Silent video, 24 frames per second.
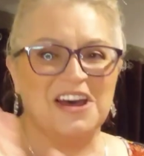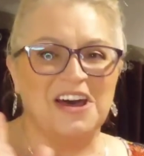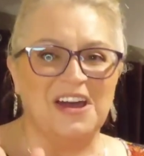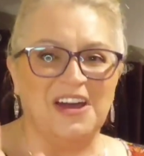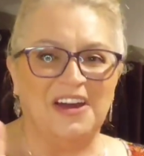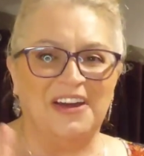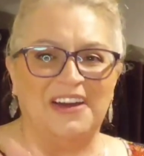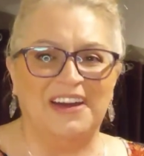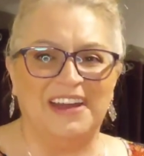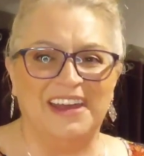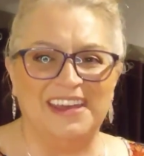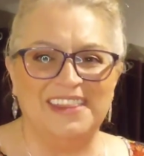
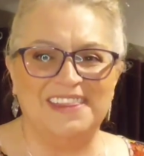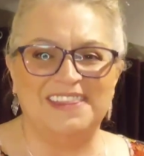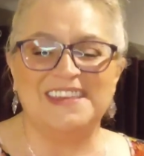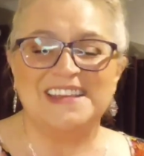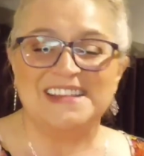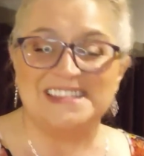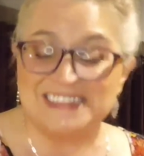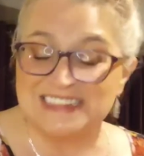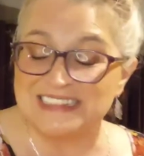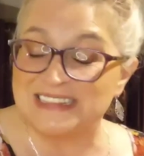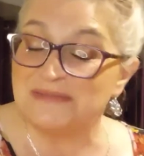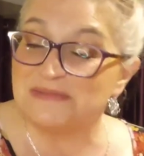sorry,
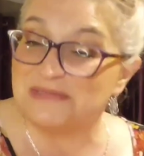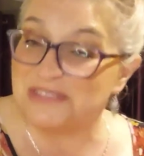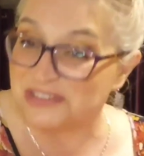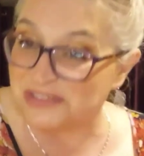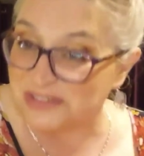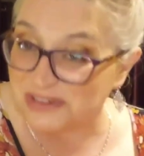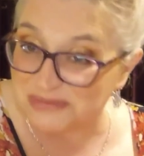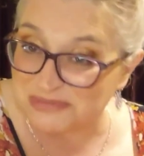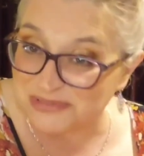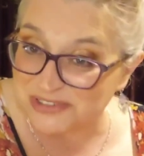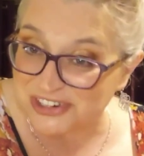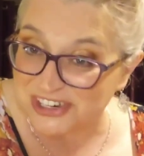this
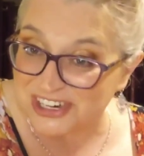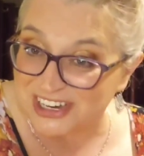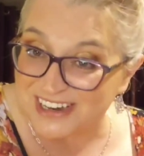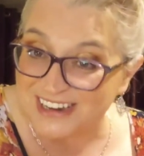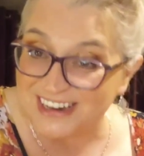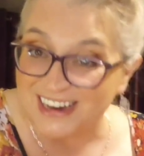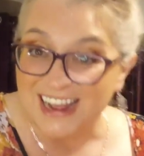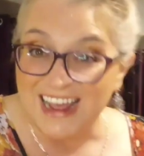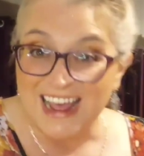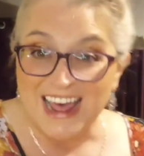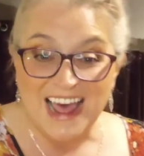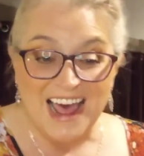
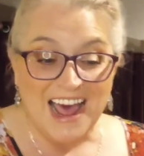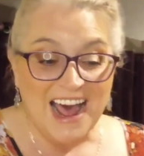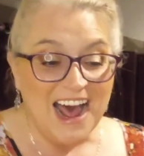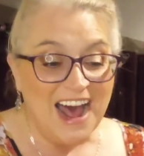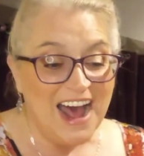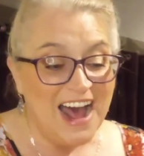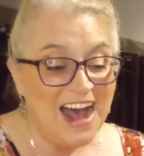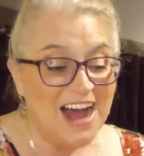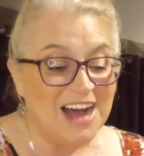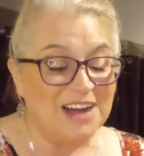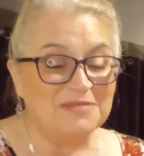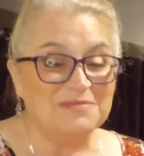subscription,
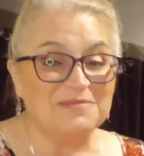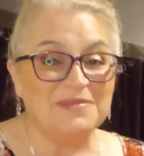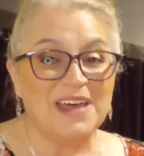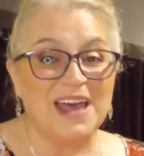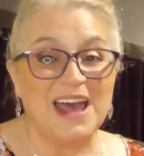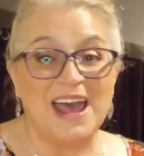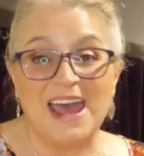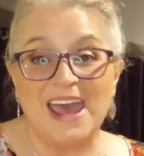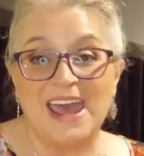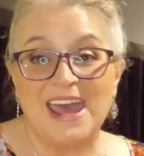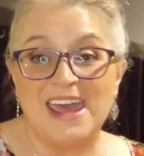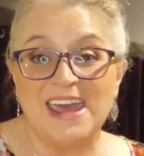um,
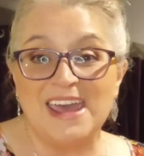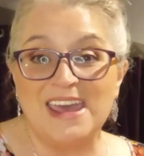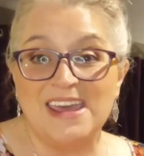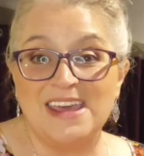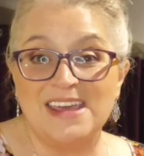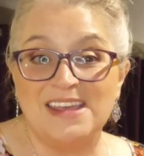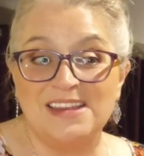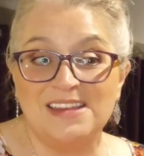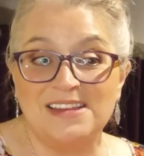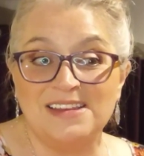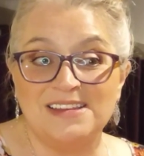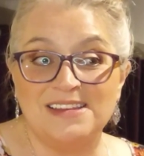
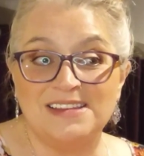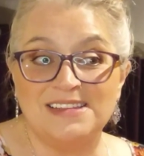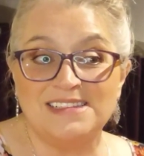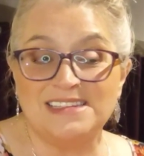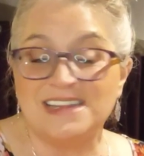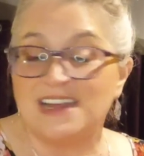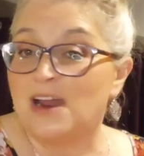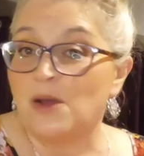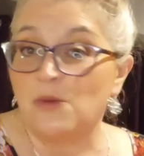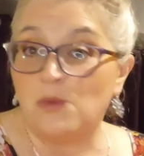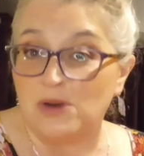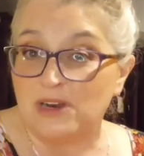I
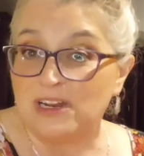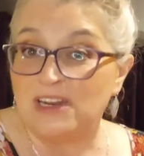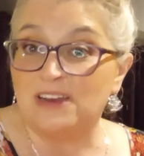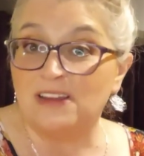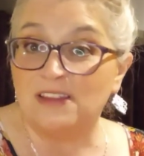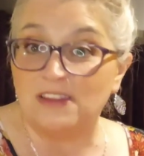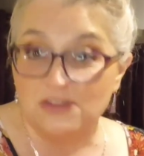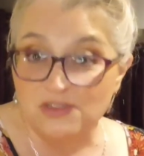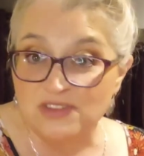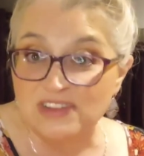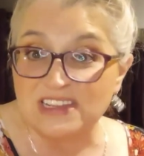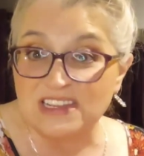said I
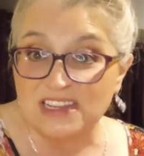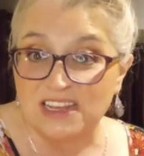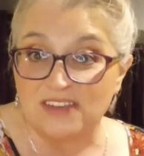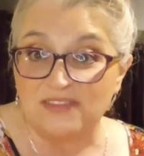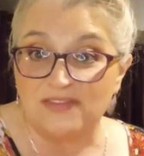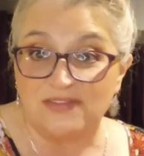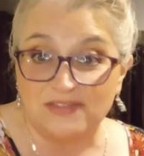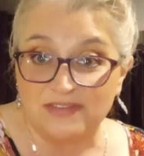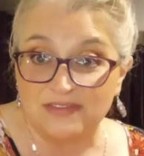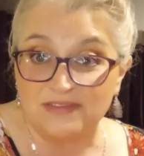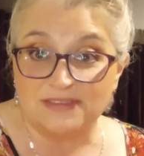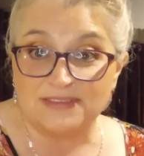wanted loose
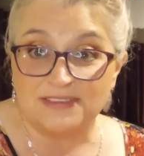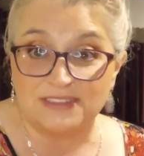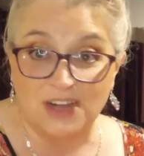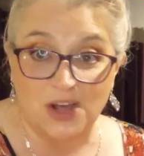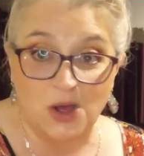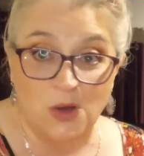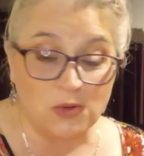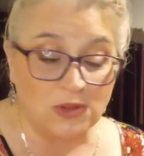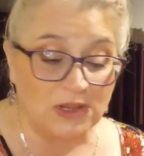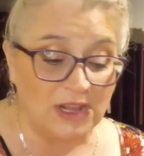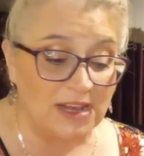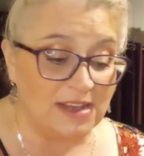leaf
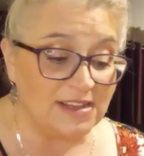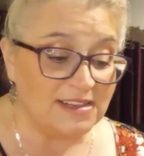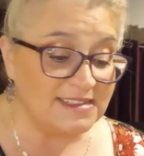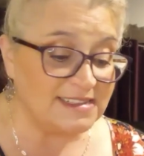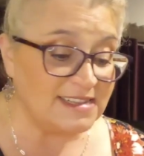only.